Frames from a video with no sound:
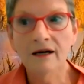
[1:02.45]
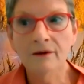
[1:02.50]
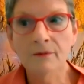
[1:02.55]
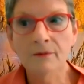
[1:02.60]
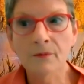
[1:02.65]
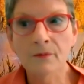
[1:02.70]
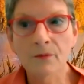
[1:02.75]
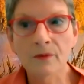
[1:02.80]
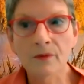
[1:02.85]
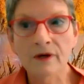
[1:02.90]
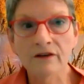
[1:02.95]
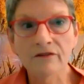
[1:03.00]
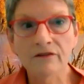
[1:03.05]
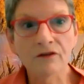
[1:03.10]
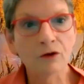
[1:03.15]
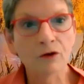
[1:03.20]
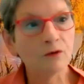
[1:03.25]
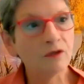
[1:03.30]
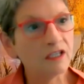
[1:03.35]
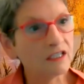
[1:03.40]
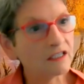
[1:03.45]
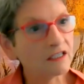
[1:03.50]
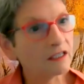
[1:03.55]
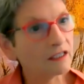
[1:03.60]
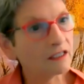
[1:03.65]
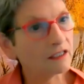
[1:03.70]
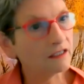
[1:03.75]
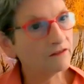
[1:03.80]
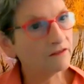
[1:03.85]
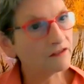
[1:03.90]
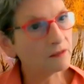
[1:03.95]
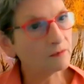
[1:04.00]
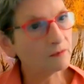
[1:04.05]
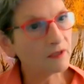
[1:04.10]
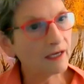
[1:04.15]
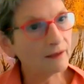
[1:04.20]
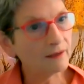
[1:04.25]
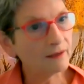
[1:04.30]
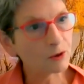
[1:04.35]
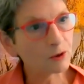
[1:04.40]
Um, if you need to leave
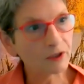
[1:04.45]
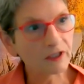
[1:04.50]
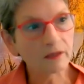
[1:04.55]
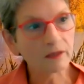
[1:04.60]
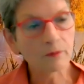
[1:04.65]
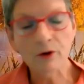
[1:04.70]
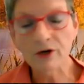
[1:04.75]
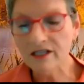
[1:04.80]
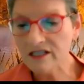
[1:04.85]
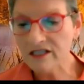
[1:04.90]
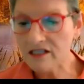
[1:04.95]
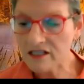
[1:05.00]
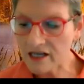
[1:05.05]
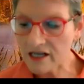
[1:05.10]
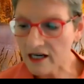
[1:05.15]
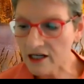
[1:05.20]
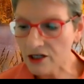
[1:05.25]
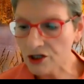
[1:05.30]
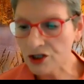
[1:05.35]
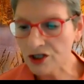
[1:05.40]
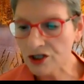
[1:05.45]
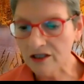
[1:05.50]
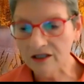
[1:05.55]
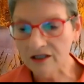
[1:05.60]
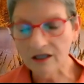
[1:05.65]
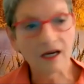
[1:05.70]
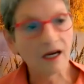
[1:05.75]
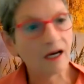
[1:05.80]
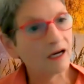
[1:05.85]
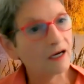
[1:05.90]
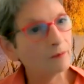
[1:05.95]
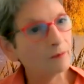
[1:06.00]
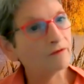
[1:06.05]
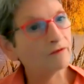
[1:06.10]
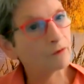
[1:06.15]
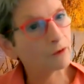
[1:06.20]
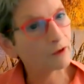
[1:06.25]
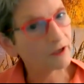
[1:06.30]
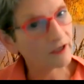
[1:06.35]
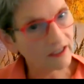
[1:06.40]
sometime during the presentation uh,
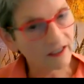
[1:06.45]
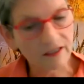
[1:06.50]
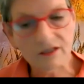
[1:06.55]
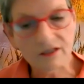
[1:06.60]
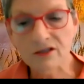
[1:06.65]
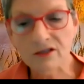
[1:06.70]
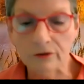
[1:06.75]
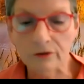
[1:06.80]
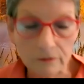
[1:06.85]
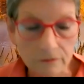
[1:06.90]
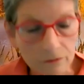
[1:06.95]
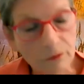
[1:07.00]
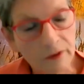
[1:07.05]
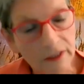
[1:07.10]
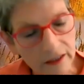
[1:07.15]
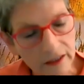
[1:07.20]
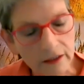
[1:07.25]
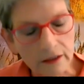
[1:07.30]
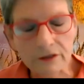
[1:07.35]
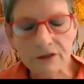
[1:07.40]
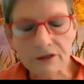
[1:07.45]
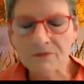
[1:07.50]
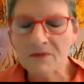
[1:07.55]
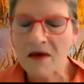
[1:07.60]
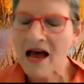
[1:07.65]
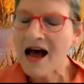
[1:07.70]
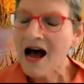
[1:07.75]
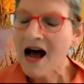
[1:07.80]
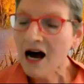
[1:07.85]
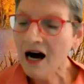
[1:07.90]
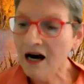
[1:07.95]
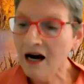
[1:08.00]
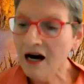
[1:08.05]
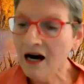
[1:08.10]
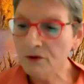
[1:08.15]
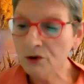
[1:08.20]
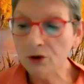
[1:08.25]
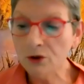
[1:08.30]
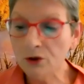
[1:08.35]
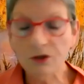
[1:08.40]
before it ends or when it ends,
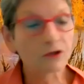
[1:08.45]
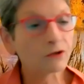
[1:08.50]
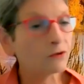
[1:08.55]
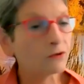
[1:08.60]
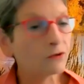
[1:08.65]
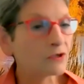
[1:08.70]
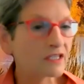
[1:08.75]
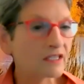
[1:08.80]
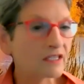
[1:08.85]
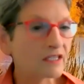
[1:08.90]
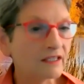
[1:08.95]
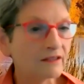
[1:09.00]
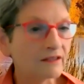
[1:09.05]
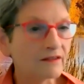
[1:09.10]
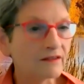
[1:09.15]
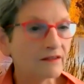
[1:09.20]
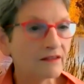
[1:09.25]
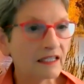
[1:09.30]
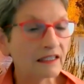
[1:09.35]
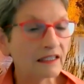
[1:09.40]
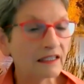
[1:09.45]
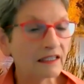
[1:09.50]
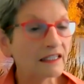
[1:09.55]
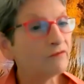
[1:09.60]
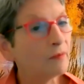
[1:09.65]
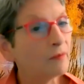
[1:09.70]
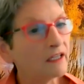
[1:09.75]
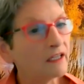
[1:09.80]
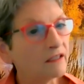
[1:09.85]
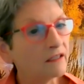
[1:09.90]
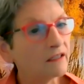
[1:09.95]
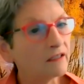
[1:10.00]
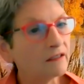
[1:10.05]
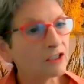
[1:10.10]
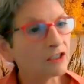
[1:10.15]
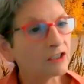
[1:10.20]
uh, you'll use the, the leave button.